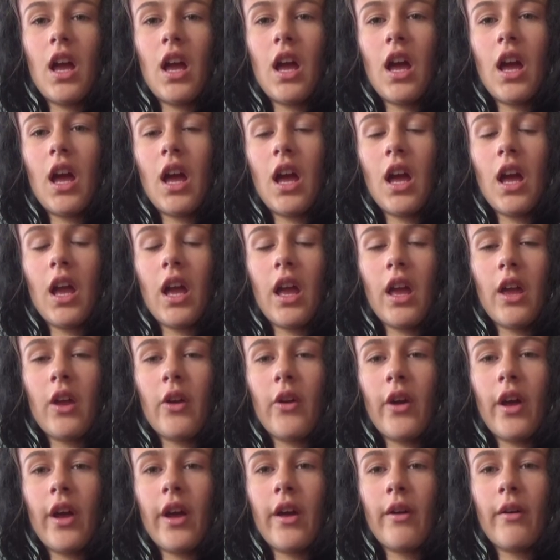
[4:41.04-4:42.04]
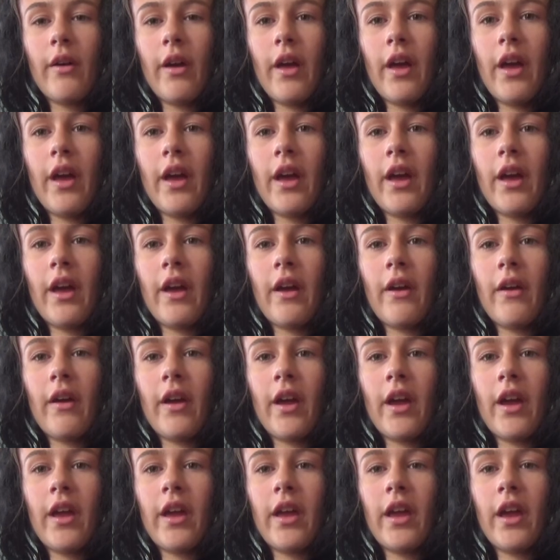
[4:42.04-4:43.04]
I
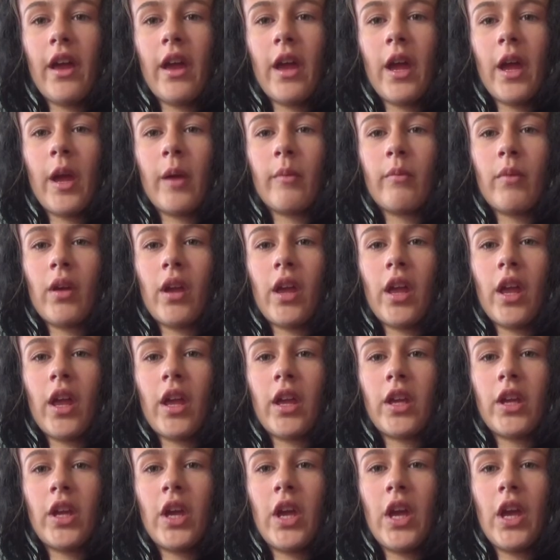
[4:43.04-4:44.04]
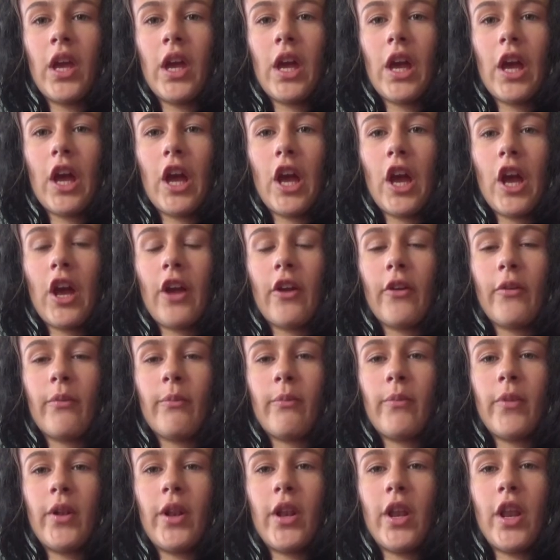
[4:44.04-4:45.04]
am a
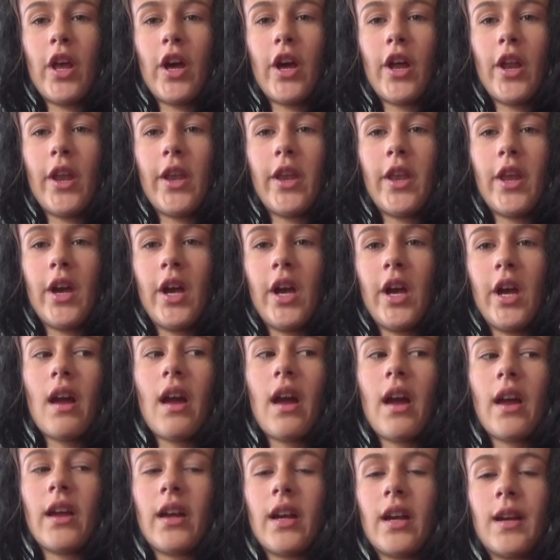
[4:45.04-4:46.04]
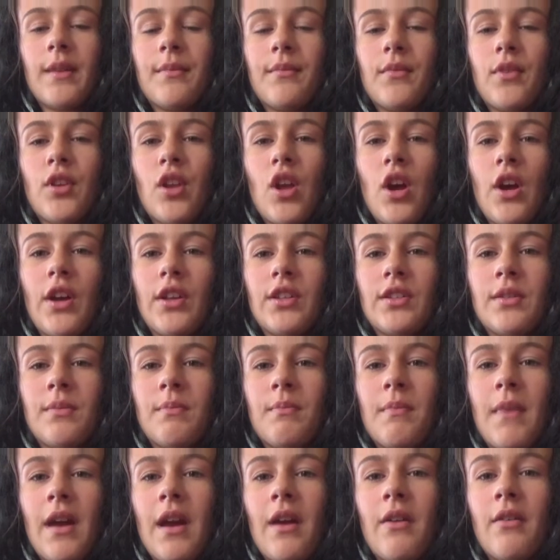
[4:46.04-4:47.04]
half-blood. I am not
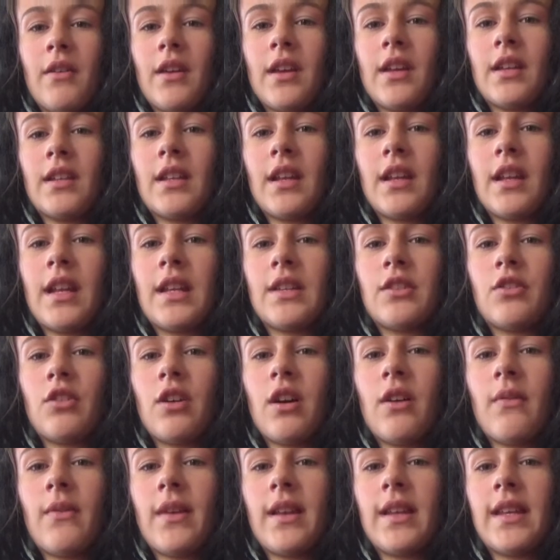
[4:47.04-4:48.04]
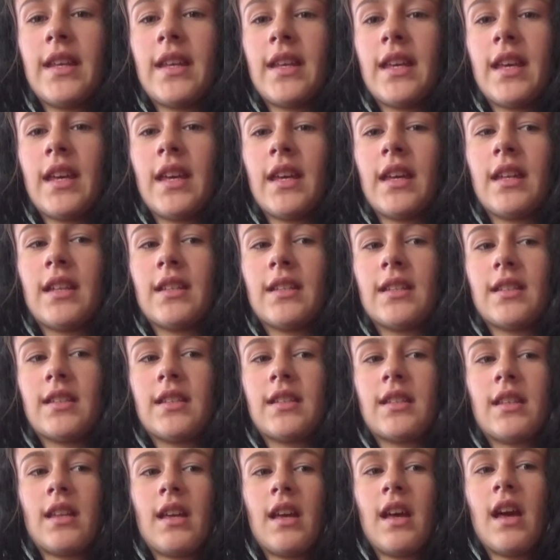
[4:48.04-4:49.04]
married and I don't have any
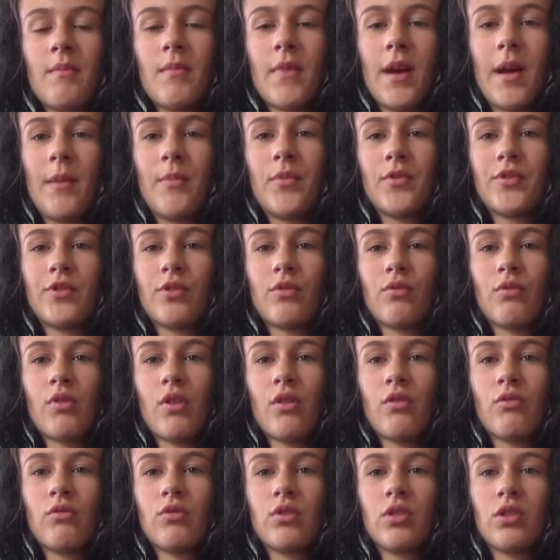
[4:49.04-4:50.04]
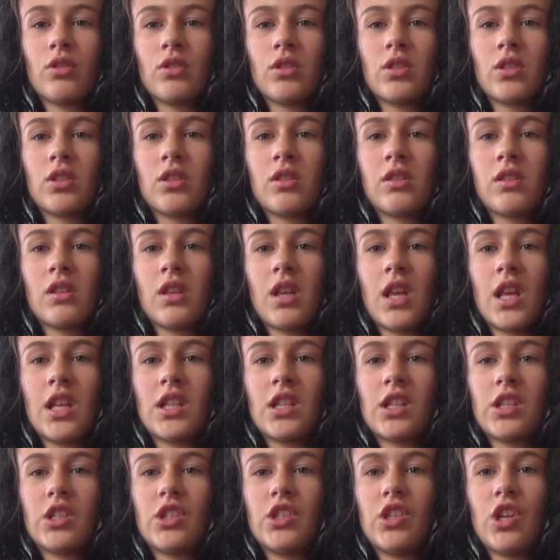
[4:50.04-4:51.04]
kids. My Patronus
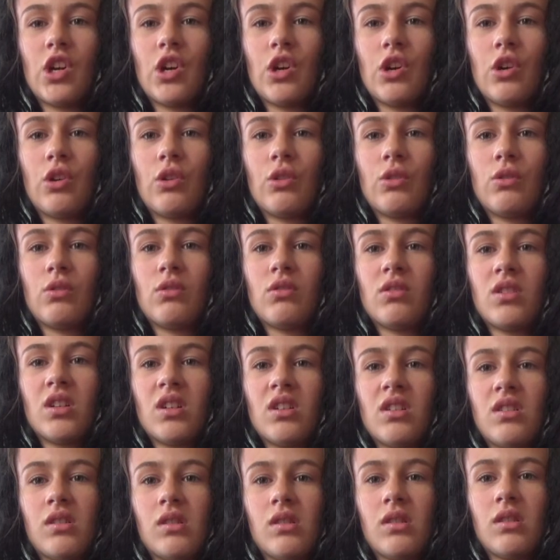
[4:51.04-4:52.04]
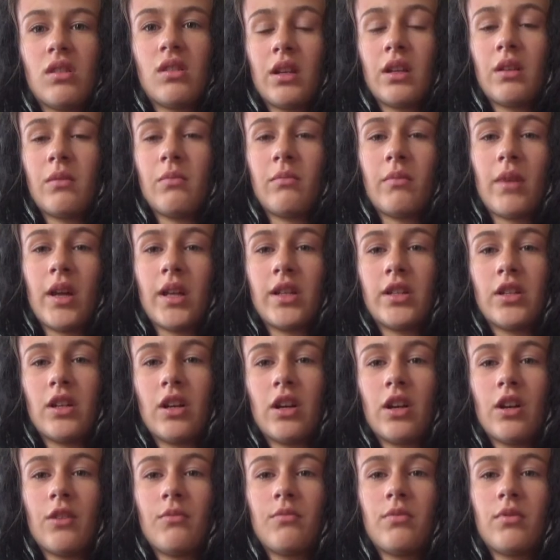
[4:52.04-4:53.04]
is a doe. My
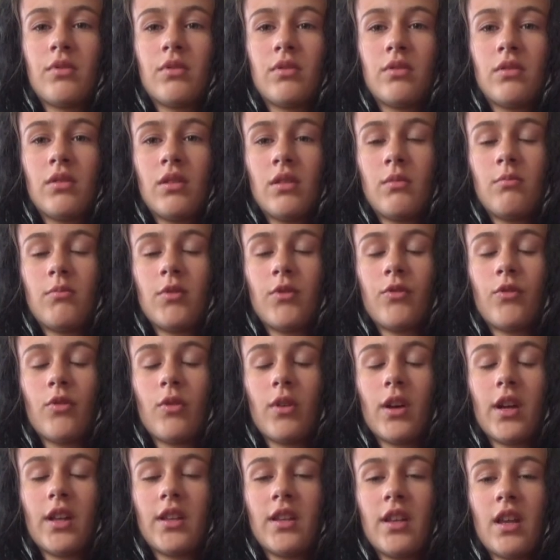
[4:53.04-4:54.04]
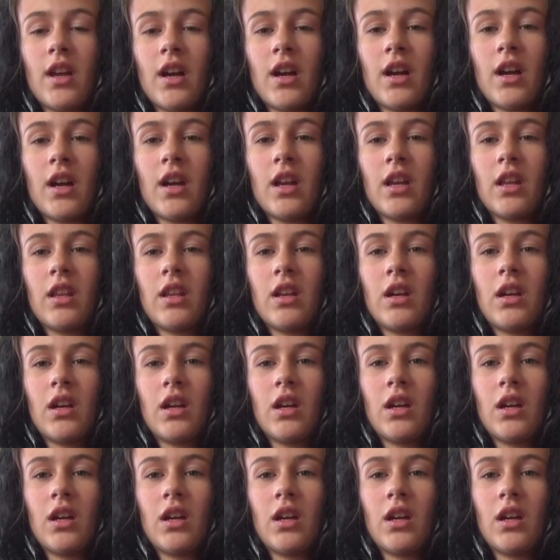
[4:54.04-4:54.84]
job before I died